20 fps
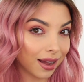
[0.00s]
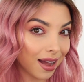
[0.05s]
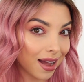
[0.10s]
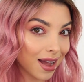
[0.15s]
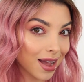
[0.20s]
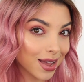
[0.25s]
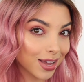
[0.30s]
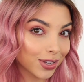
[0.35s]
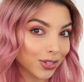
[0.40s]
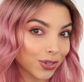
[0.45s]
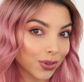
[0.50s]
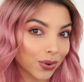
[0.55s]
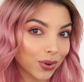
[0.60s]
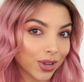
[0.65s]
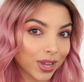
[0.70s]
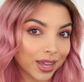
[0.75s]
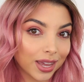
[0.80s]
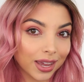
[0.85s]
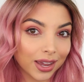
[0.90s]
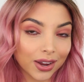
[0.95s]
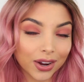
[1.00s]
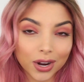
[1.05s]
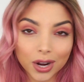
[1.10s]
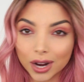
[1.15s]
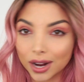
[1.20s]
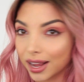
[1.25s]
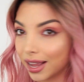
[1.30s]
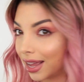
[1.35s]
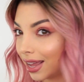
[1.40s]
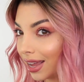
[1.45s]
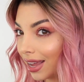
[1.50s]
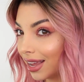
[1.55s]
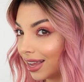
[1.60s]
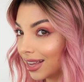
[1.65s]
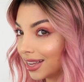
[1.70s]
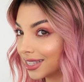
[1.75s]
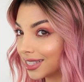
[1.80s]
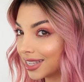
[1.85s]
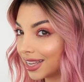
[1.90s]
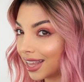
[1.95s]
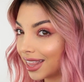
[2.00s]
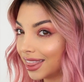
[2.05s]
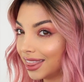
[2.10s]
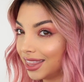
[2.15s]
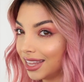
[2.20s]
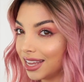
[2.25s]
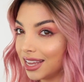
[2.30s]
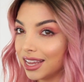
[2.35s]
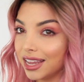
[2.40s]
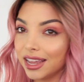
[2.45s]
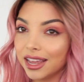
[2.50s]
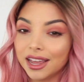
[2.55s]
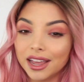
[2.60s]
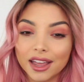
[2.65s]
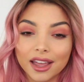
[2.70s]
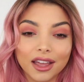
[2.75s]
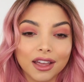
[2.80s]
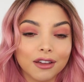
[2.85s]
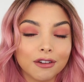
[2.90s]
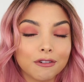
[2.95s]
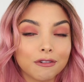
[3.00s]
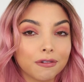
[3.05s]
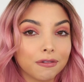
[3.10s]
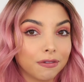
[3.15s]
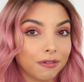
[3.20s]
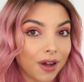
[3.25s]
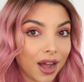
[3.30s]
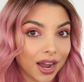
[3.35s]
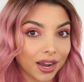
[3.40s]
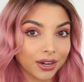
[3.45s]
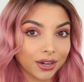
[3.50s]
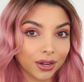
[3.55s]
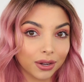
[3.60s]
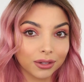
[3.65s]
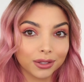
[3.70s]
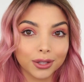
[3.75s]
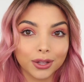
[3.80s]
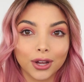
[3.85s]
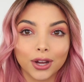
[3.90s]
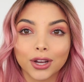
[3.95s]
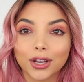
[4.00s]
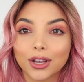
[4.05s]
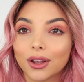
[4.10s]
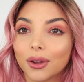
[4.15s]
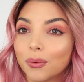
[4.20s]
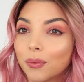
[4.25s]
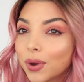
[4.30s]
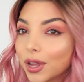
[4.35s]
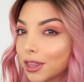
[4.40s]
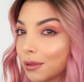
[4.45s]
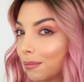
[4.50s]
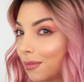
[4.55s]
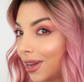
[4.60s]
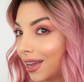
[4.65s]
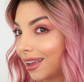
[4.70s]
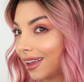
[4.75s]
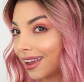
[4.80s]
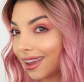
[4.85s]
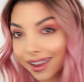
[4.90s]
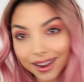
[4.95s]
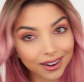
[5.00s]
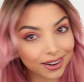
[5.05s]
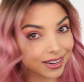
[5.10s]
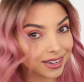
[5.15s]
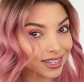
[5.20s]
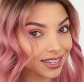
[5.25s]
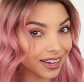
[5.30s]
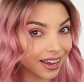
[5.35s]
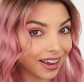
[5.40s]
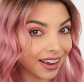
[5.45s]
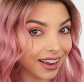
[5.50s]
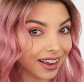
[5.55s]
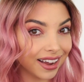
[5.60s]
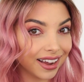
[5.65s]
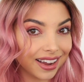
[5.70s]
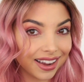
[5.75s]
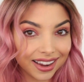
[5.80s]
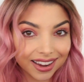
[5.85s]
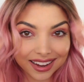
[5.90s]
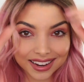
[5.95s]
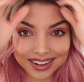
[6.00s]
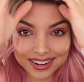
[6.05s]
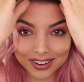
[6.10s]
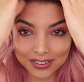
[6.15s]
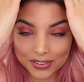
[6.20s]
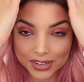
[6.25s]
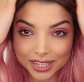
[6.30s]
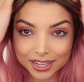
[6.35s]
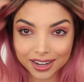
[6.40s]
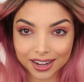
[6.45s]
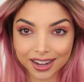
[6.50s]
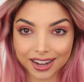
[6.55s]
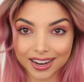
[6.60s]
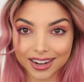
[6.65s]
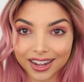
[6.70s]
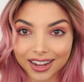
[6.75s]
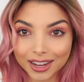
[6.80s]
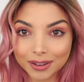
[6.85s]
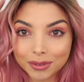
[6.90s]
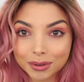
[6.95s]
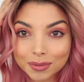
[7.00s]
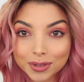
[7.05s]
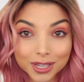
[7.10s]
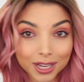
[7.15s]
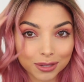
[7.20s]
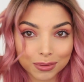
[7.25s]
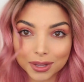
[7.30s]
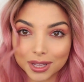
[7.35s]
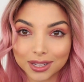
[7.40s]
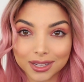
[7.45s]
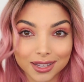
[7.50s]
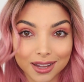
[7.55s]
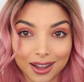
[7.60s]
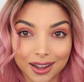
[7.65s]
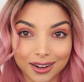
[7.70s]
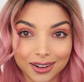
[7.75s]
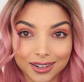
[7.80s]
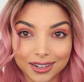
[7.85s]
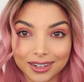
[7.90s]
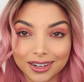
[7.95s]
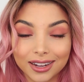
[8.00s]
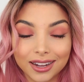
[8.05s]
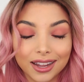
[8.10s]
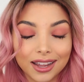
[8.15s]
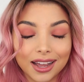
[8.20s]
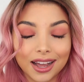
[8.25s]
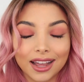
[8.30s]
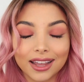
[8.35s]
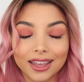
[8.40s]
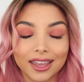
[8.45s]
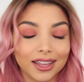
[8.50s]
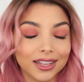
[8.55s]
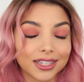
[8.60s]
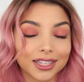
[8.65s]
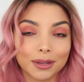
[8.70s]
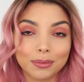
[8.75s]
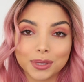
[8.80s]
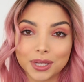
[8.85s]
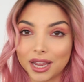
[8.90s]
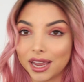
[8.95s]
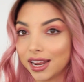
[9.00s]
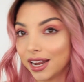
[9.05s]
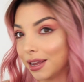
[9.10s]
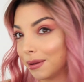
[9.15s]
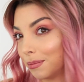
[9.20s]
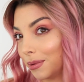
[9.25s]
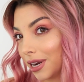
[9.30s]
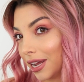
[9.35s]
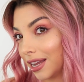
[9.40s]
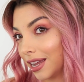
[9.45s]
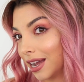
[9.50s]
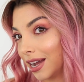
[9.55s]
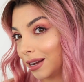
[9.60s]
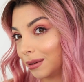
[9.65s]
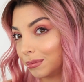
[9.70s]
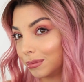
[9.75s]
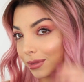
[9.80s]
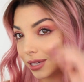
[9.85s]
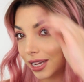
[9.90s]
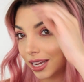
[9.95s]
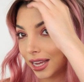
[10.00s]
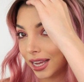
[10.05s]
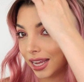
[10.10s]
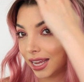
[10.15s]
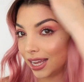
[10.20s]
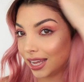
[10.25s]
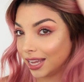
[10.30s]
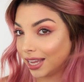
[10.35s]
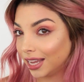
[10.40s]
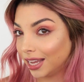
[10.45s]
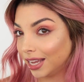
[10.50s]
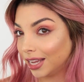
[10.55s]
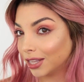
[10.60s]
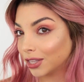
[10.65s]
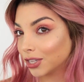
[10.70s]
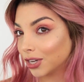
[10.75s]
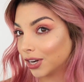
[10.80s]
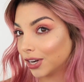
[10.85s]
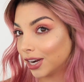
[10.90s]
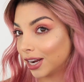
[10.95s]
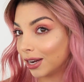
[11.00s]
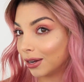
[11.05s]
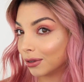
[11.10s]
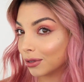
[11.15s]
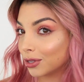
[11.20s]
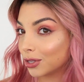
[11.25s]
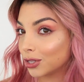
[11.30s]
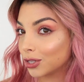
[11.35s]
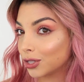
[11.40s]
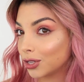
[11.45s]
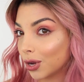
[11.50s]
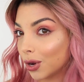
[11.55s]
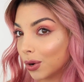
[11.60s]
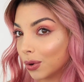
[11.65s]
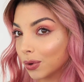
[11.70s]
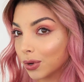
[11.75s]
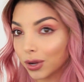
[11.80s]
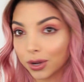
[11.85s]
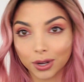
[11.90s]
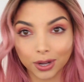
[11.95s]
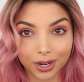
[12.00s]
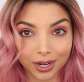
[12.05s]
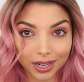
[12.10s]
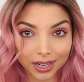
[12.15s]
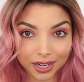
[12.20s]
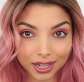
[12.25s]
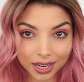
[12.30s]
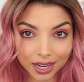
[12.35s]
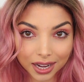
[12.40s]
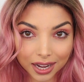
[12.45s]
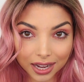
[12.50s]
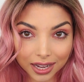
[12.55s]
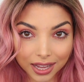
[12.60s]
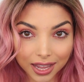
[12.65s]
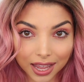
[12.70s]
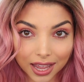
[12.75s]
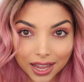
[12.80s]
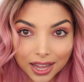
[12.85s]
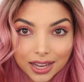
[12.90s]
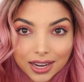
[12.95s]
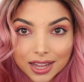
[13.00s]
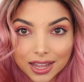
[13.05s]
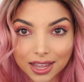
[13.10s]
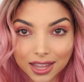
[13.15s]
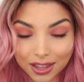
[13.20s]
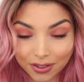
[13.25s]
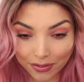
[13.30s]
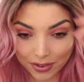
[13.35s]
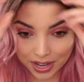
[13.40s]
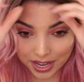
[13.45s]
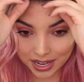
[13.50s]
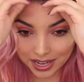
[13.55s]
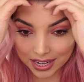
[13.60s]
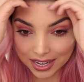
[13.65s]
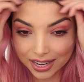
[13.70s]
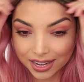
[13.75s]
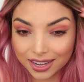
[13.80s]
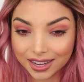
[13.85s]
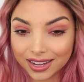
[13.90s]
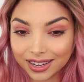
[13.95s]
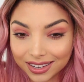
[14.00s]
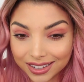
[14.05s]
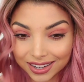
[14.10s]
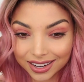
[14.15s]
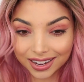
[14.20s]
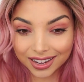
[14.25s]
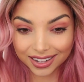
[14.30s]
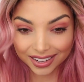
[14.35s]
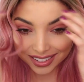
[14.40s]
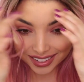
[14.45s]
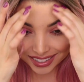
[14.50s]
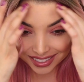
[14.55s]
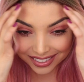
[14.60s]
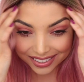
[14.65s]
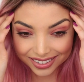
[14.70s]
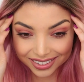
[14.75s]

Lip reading: guys, so here is the final look with my hair done. Oh my god, I am obsessed with this color. I can't stop saying it, but I am. It turned out so good. I can't even like